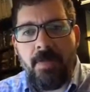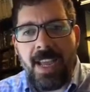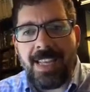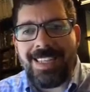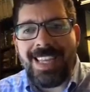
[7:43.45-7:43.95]

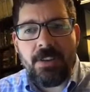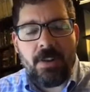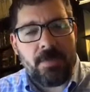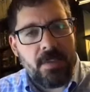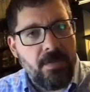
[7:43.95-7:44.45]
my
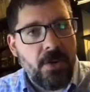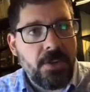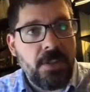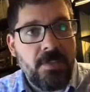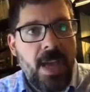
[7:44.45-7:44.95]
decrypted
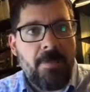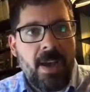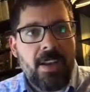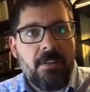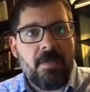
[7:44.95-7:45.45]
version of that
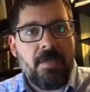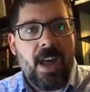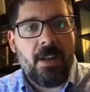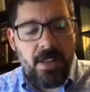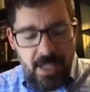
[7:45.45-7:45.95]
binary
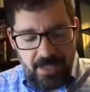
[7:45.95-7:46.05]
file.